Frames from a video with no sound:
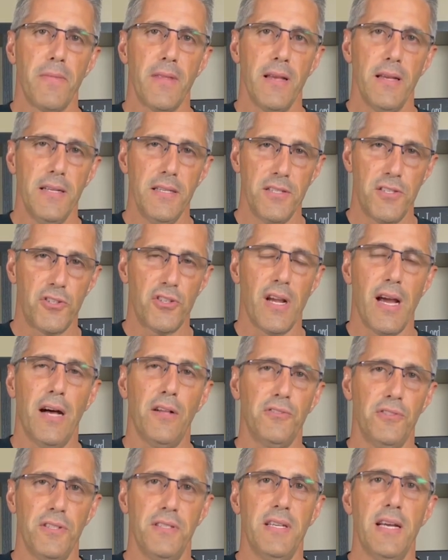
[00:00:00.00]
his
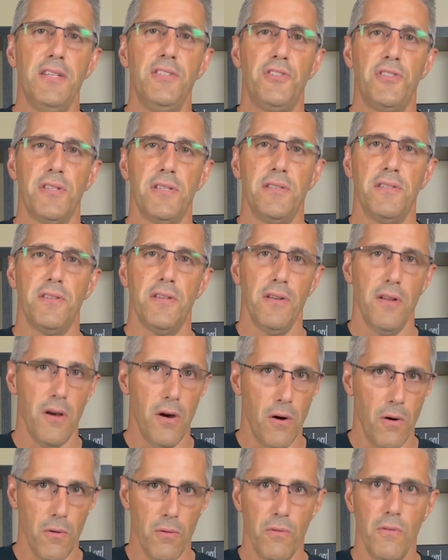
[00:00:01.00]
child's attention to
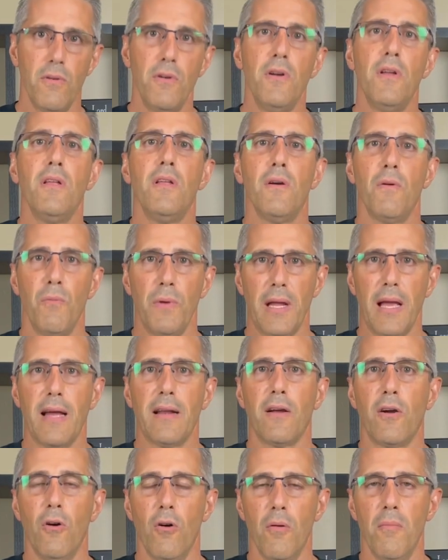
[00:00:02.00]
know we got
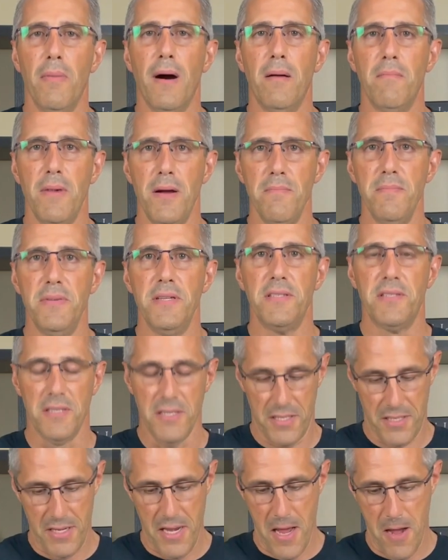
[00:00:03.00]
to go about my
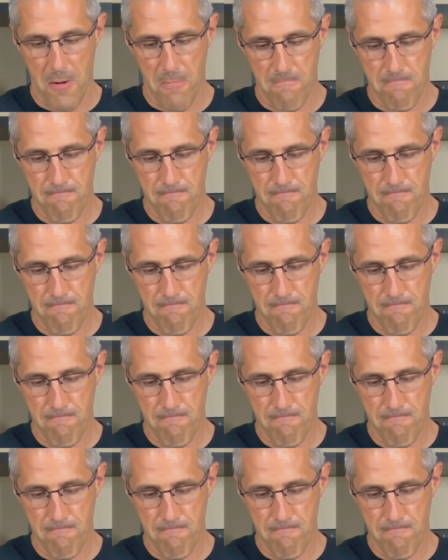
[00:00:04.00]
business now.